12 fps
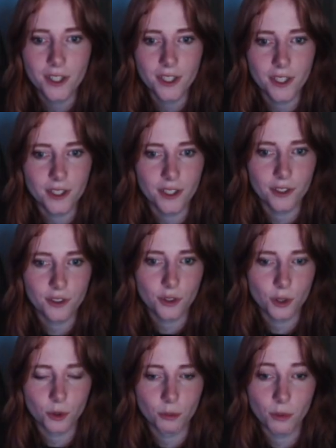And
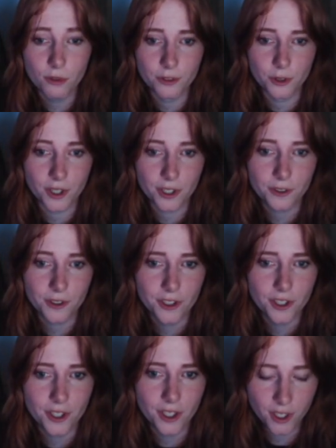to remove a directory,
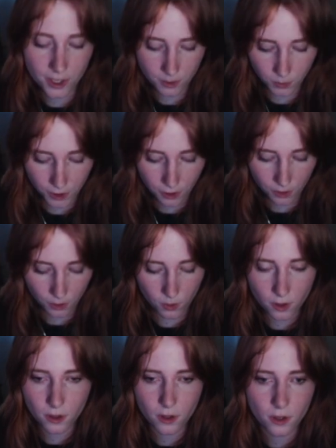we do
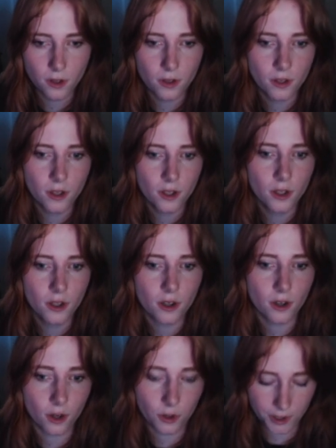
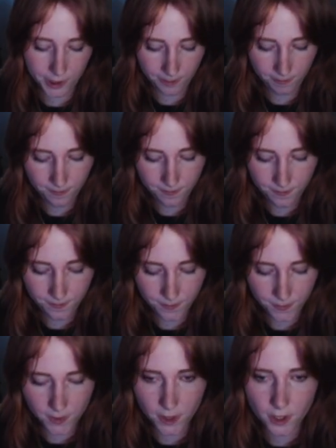
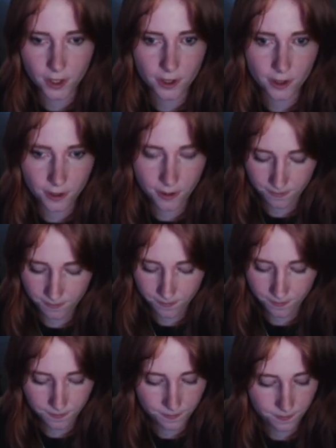rmdir,
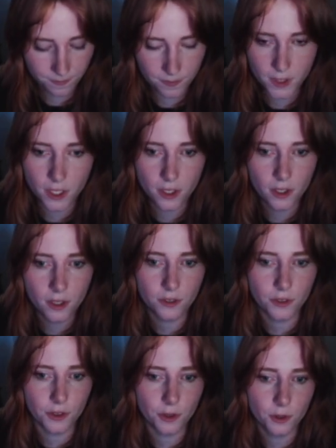
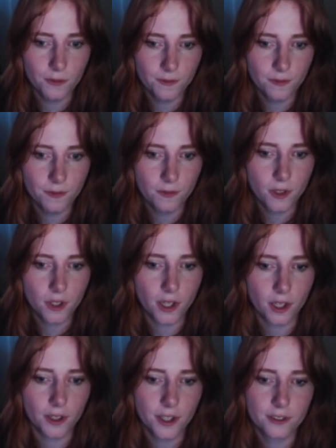new,
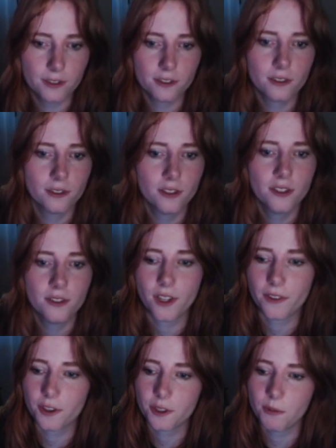ls, not
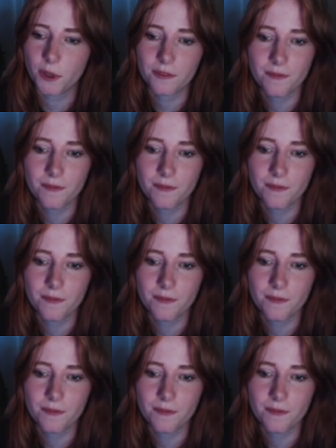there anymore.